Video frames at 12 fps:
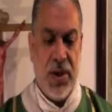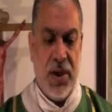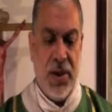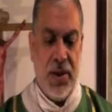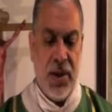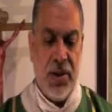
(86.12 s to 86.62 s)

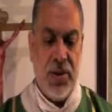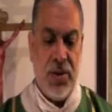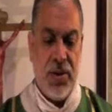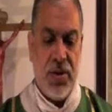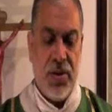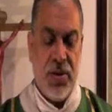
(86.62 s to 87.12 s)
It says,
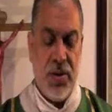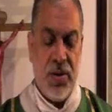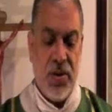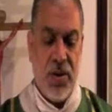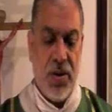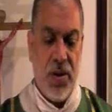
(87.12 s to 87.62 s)

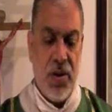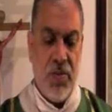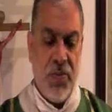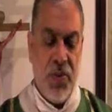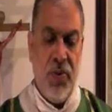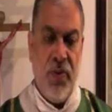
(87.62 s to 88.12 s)

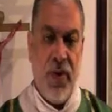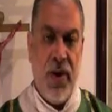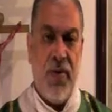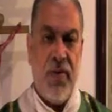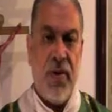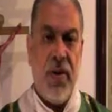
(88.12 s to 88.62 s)
put
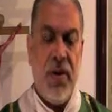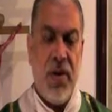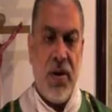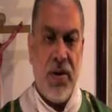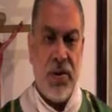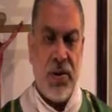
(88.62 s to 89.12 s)
faith in
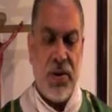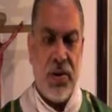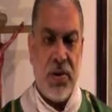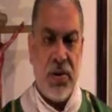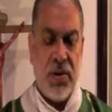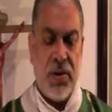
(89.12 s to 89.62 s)
us
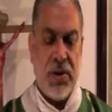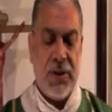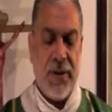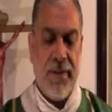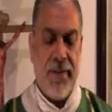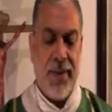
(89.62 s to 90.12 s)

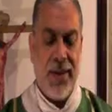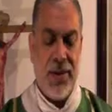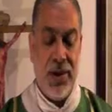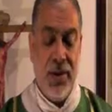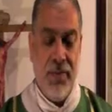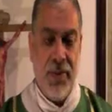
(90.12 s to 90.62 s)

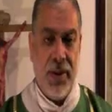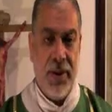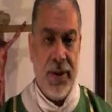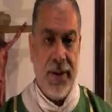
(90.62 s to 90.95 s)
simply.